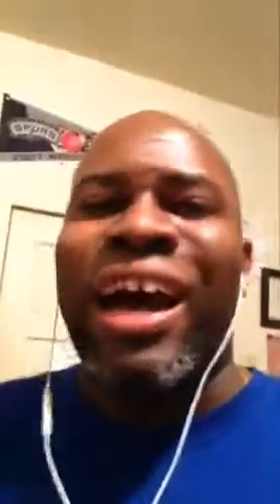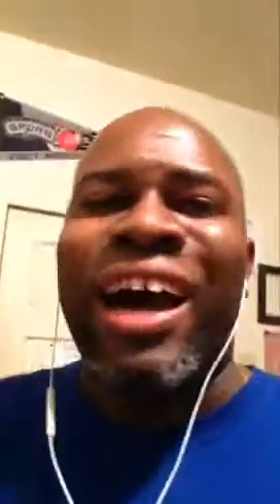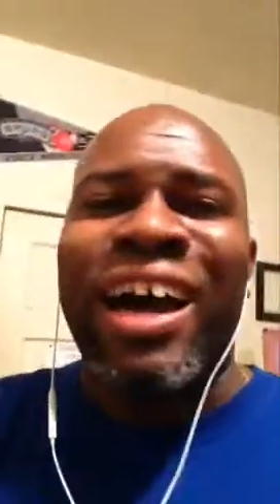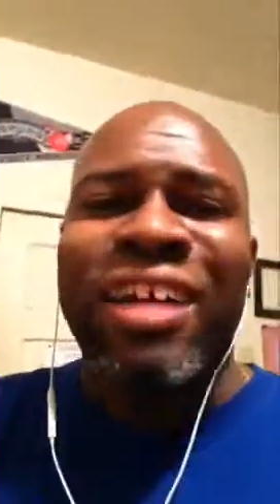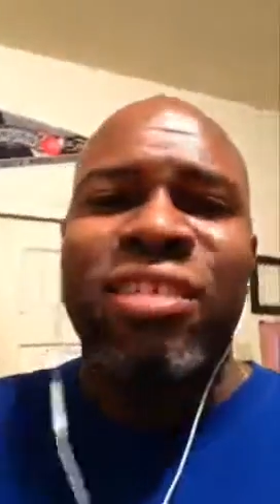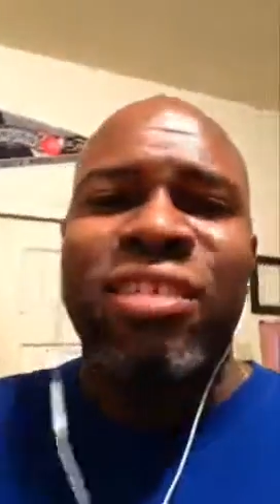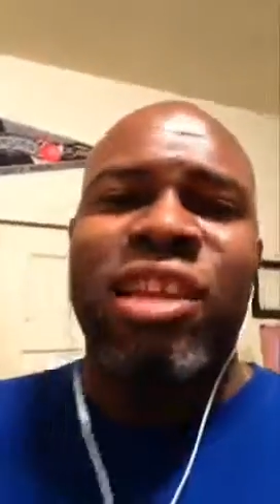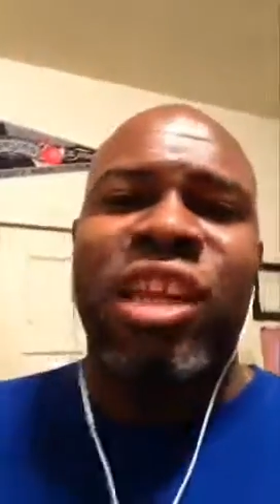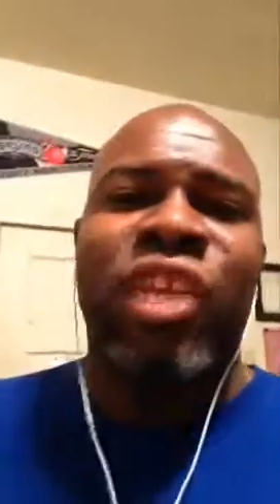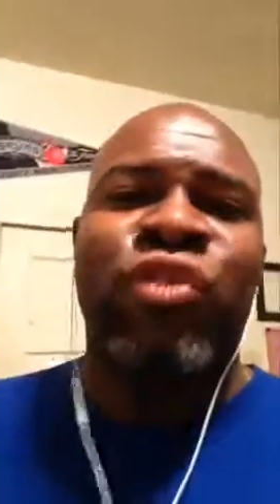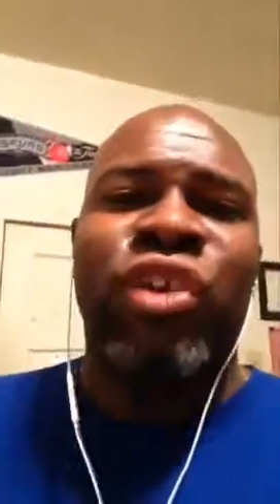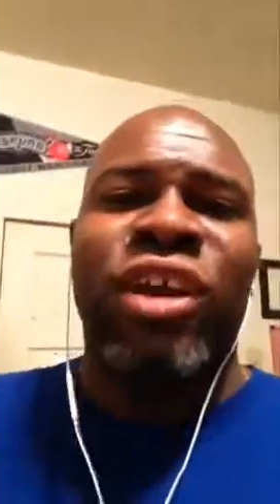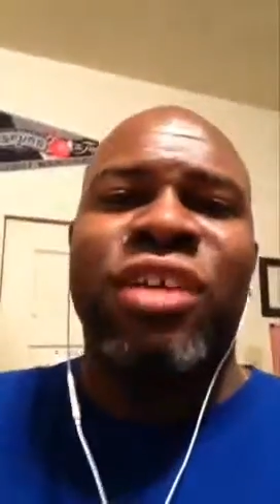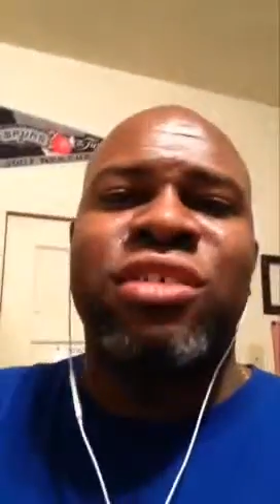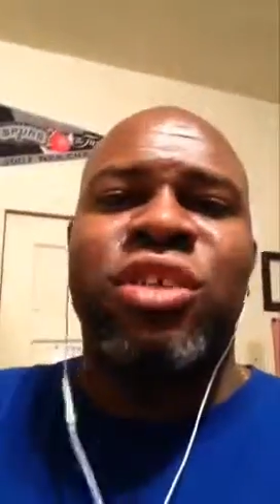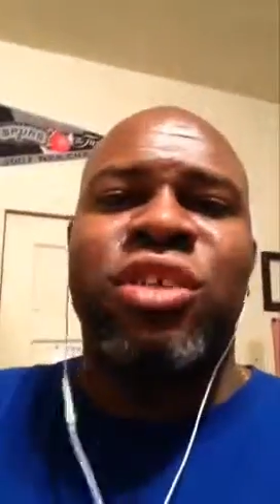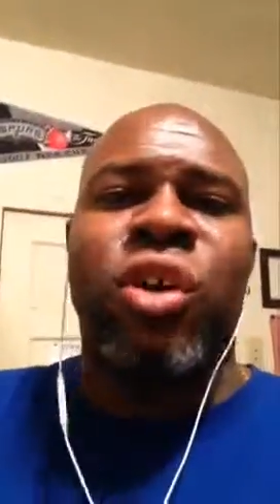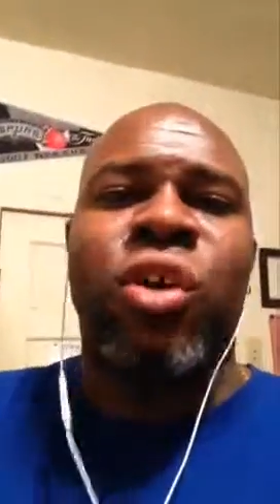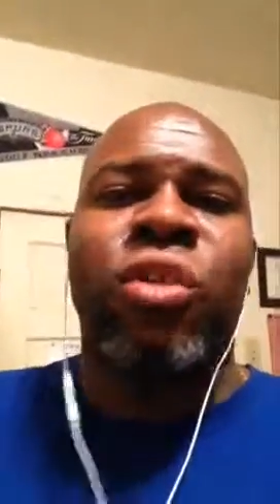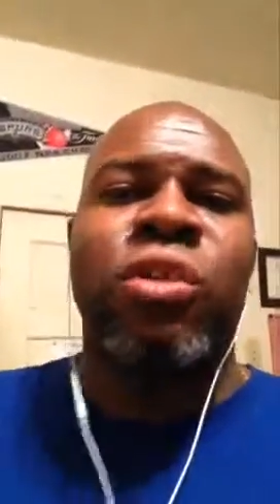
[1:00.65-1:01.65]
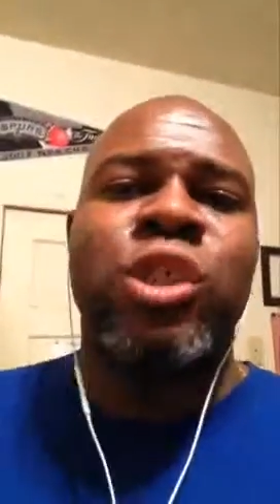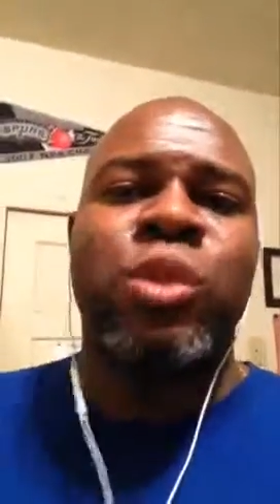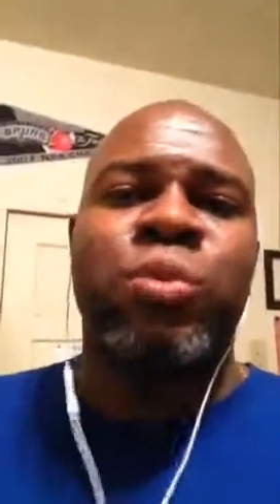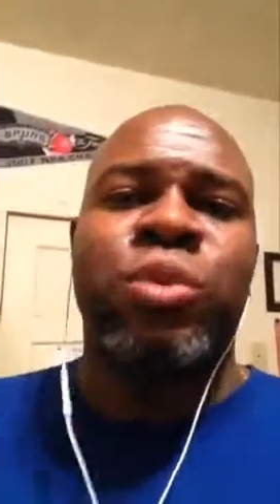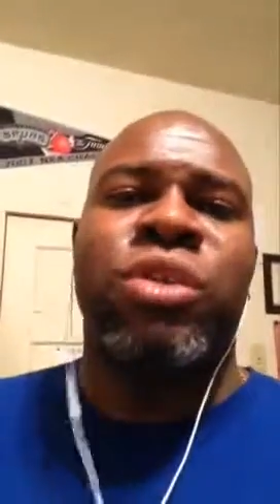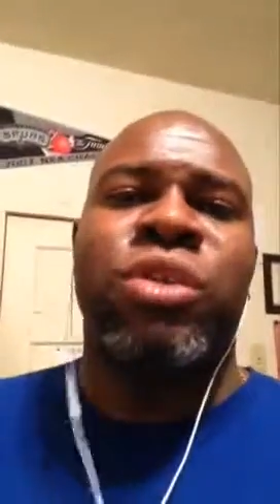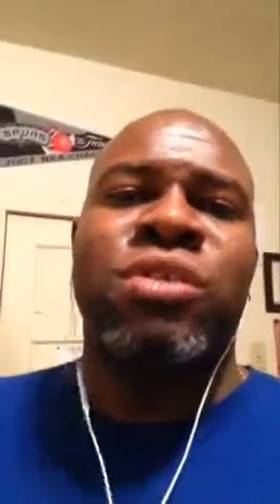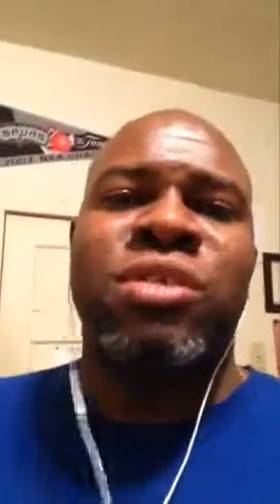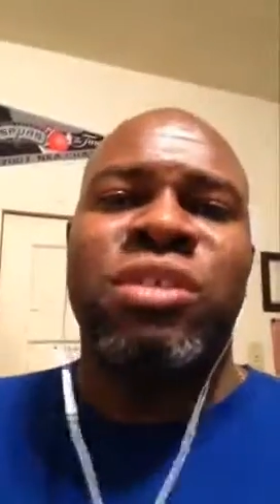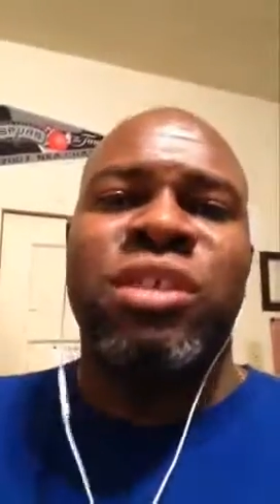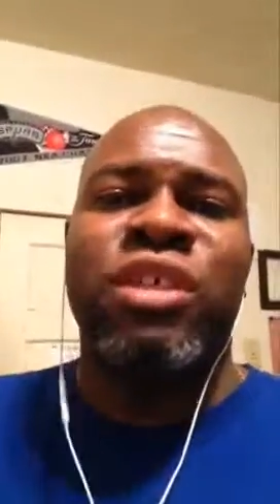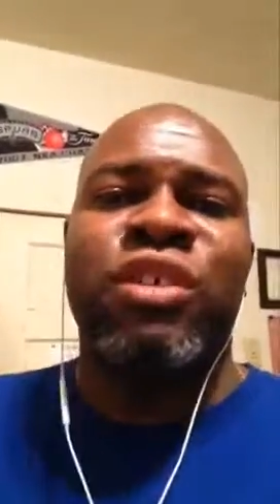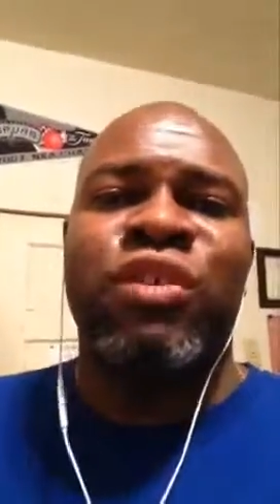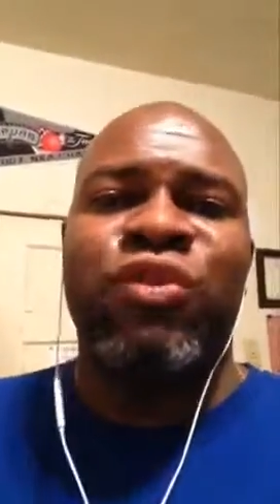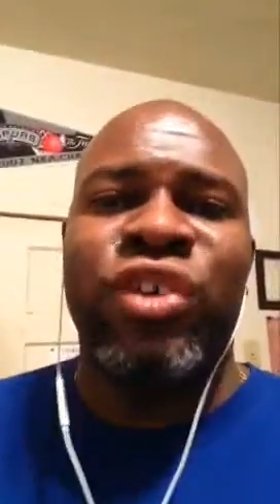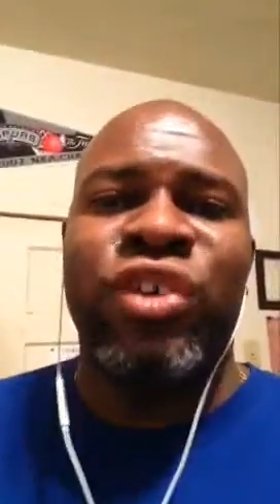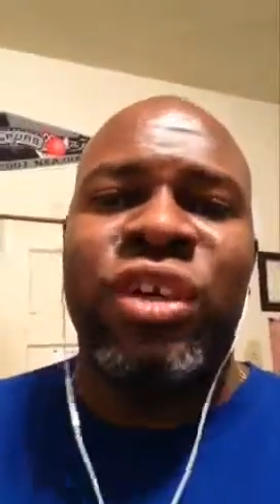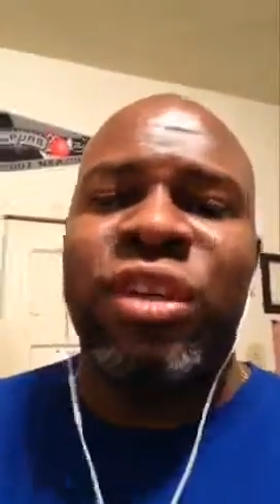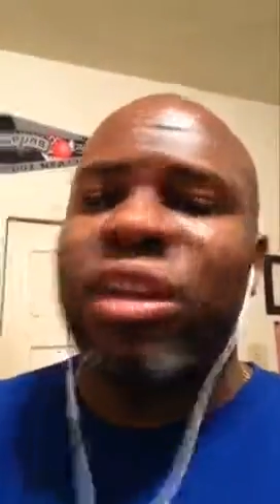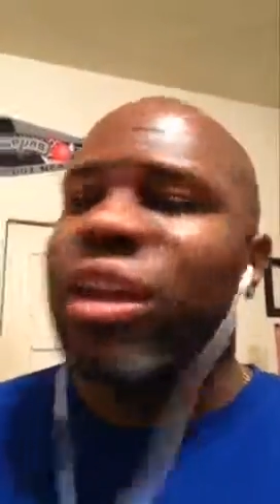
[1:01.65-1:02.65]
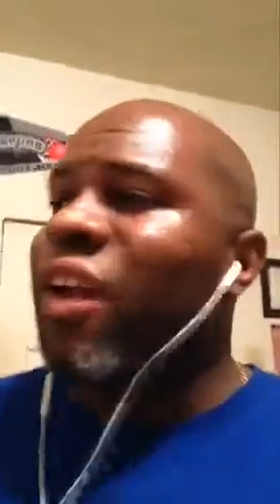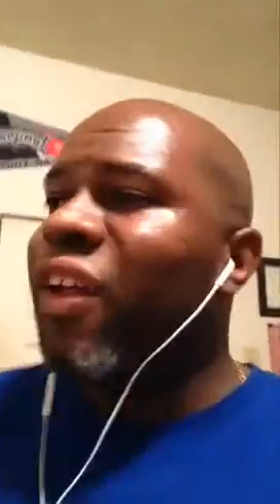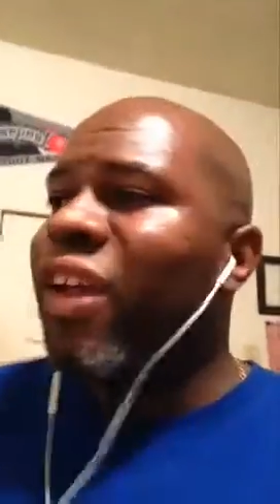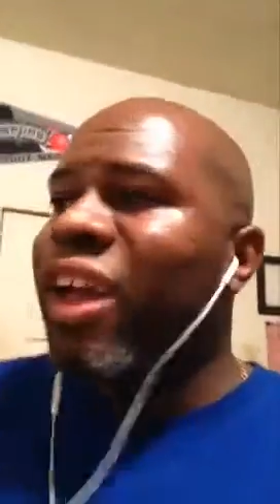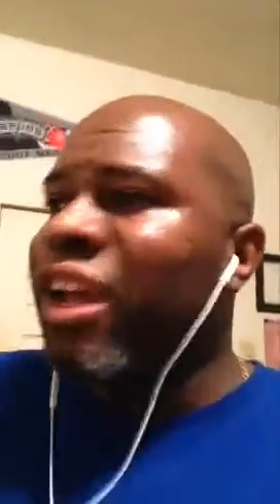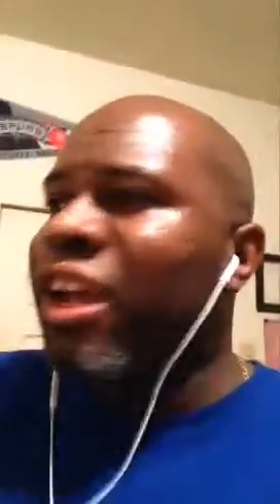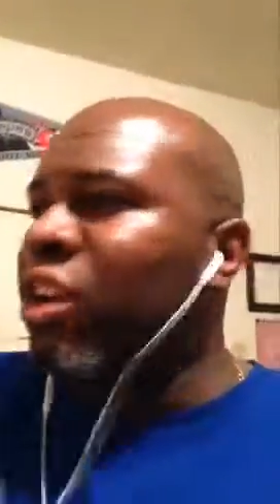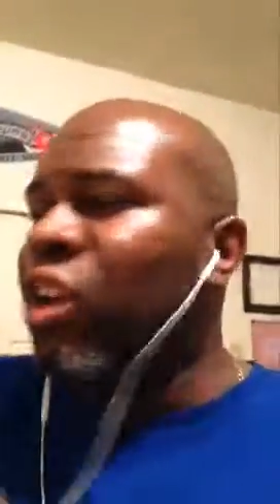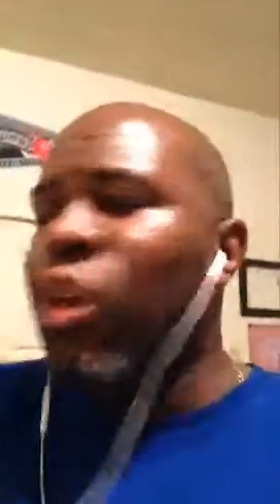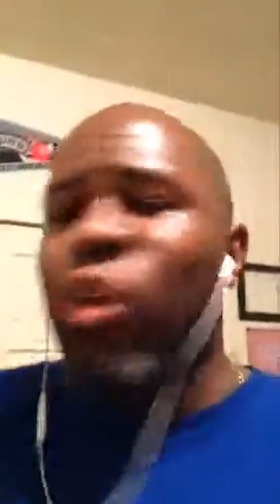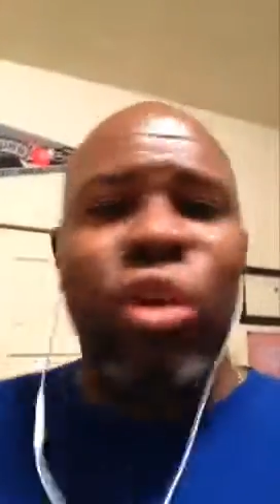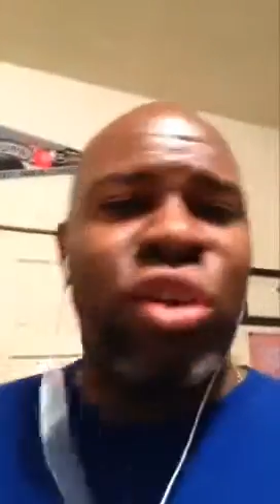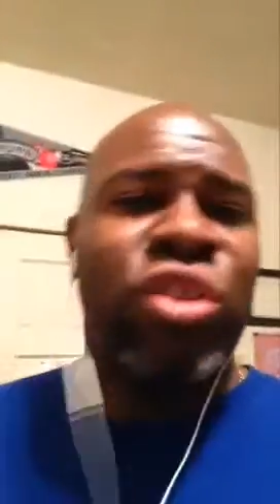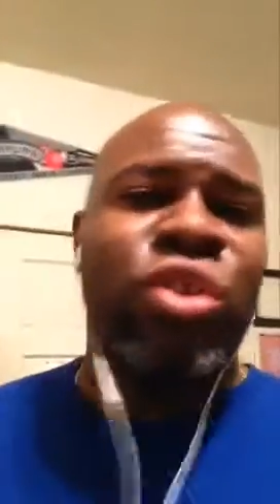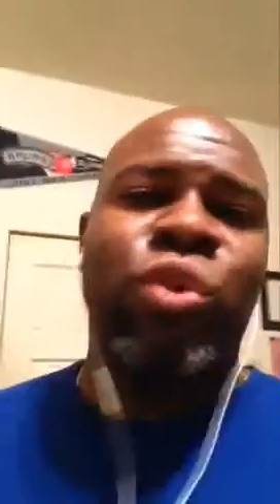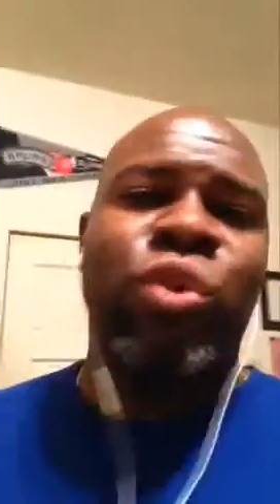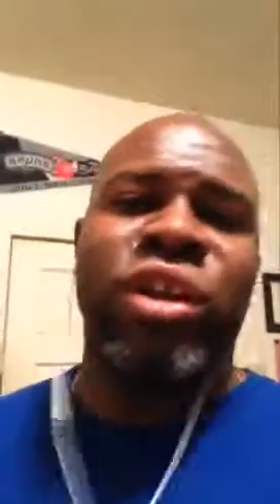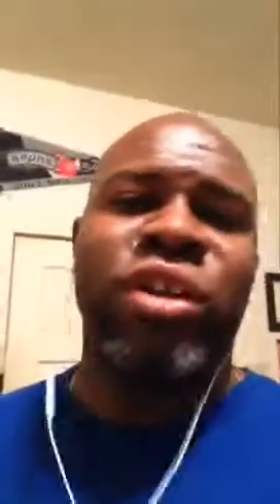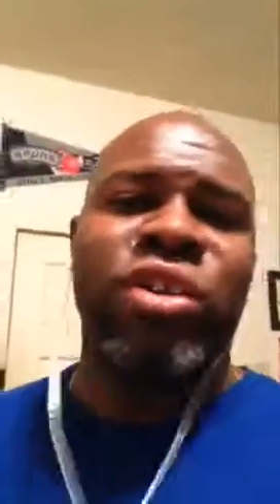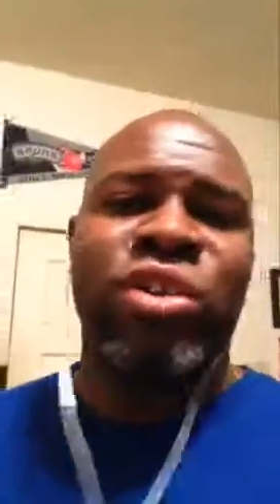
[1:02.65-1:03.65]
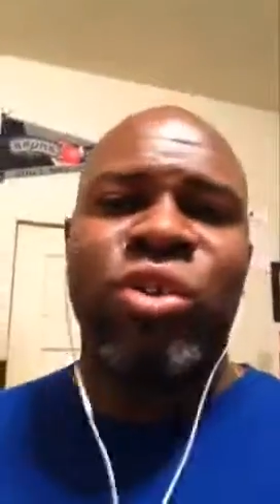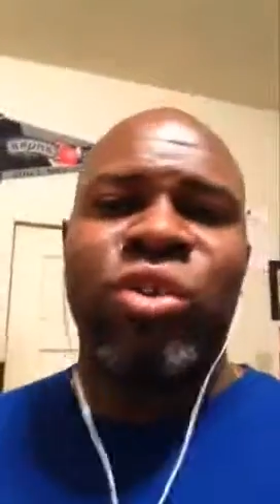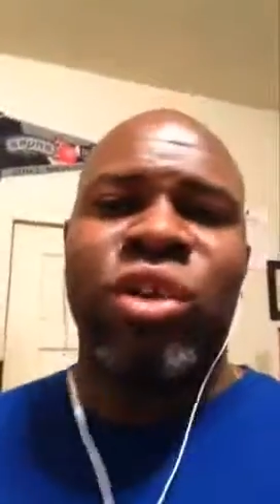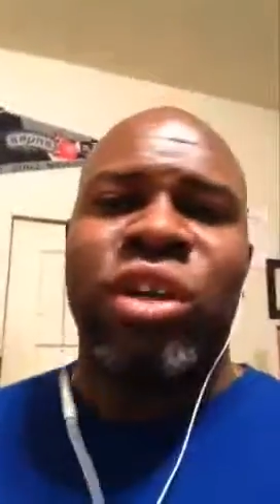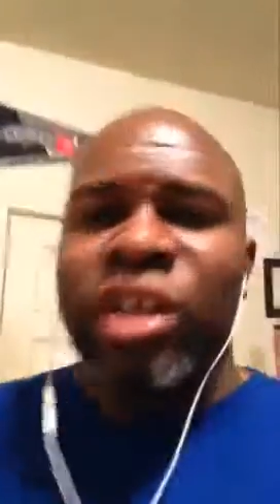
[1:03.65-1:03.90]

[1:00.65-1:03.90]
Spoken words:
I deliver as the Holy Spirit sees fit, and no other way to do